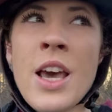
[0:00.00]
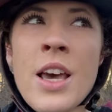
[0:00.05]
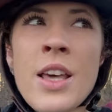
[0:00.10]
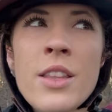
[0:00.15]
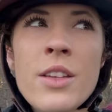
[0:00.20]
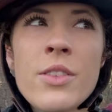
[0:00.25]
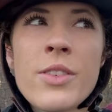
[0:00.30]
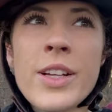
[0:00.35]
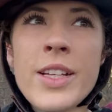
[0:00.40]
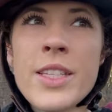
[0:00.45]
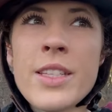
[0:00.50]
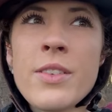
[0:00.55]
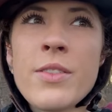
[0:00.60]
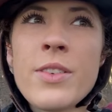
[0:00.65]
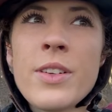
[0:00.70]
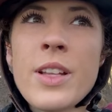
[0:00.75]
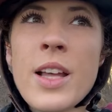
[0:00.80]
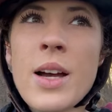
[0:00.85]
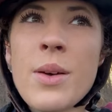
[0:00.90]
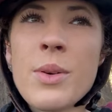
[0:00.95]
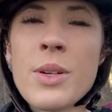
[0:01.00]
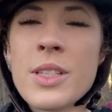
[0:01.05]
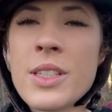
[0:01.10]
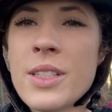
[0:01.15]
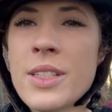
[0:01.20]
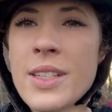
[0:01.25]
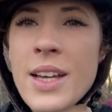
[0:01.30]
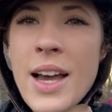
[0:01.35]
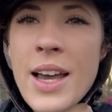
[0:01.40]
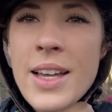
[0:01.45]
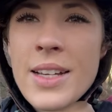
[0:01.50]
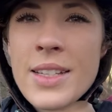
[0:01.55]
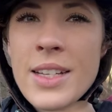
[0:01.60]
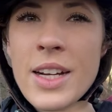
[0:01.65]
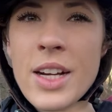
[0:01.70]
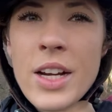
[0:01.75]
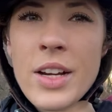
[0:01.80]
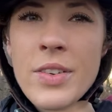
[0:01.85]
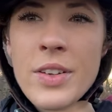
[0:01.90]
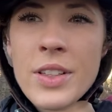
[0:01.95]
The reason for that wasn't
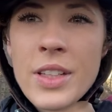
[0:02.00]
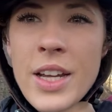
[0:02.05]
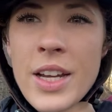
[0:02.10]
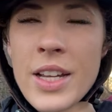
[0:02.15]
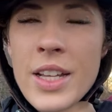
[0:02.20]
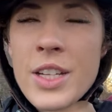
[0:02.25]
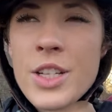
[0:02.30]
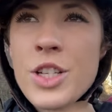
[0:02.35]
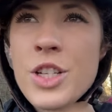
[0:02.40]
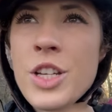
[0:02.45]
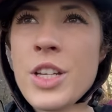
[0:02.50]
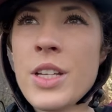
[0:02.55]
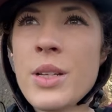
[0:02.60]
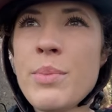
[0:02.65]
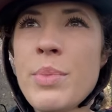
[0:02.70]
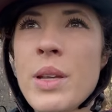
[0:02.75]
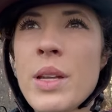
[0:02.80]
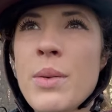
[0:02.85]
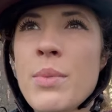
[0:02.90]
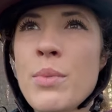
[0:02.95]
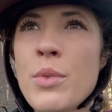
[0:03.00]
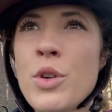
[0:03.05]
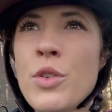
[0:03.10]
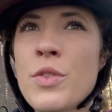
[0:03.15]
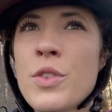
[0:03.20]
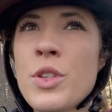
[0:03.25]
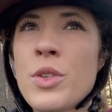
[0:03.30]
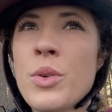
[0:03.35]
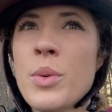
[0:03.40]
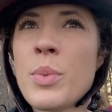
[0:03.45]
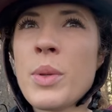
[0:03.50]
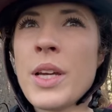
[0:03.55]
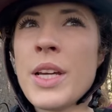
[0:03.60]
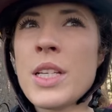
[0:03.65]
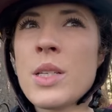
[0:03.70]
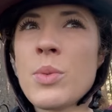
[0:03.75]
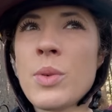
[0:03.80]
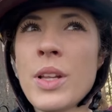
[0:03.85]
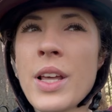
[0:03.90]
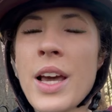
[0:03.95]
dietary related. She'd been moved to a
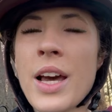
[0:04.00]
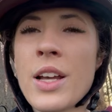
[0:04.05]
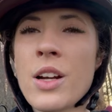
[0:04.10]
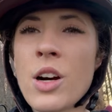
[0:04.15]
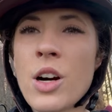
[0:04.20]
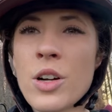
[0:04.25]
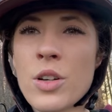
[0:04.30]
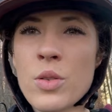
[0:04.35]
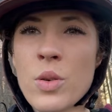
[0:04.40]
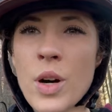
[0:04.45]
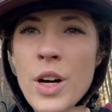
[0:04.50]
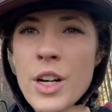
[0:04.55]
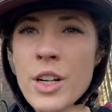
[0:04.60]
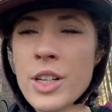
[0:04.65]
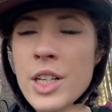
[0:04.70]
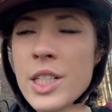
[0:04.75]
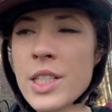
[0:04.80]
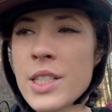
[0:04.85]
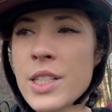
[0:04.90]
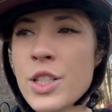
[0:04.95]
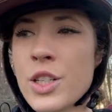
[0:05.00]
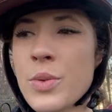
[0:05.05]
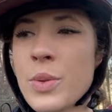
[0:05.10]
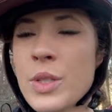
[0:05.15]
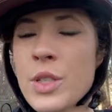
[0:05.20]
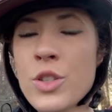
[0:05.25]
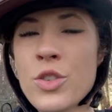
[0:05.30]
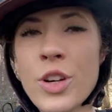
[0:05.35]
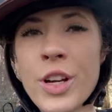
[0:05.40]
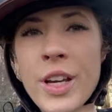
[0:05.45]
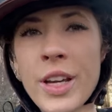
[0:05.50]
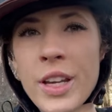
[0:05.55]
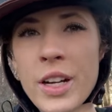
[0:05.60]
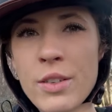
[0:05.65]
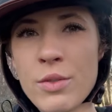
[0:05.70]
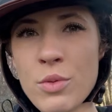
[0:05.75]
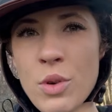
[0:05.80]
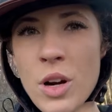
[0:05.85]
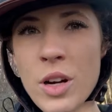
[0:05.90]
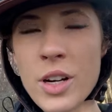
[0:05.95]
place where they had auto waterers and she wasn't drinking
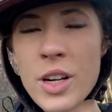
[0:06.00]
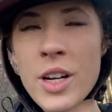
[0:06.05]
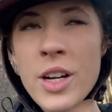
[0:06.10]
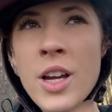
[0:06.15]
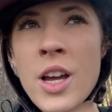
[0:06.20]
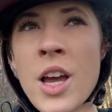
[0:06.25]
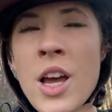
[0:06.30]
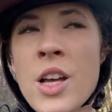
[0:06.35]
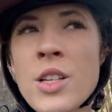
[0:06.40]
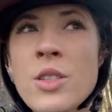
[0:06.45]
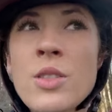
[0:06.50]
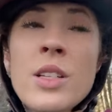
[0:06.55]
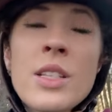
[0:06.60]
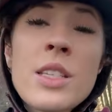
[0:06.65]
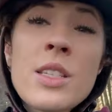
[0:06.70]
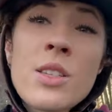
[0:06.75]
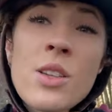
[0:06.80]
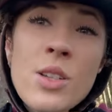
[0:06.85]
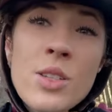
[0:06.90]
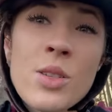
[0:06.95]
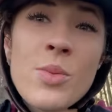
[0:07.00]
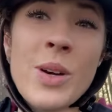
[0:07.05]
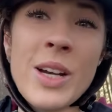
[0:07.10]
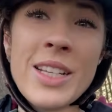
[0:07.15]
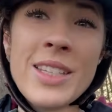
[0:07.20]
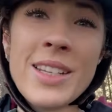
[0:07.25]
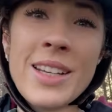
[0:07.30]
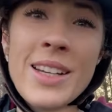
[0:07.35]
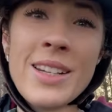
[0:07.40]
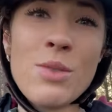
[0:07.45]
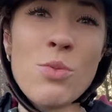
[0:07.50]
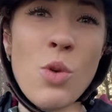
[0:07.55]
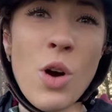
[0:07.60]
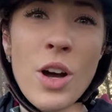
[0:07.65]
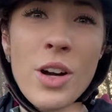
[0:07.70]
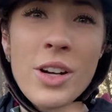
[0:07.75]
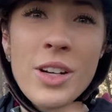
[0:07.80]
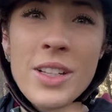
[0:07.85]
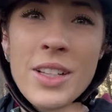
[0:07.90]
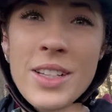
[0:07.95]
enough water. So this is also why I said
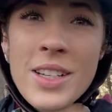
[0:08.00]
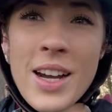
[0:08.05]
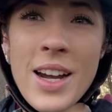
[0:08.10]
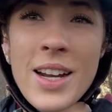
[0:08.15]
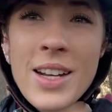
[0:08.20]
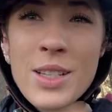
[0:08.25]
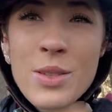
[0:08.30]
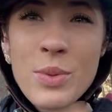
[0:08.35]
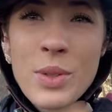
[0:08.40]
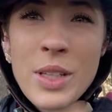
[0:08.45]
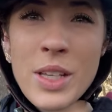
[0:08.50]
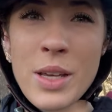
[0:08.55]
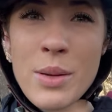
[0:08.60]
water in the diet is really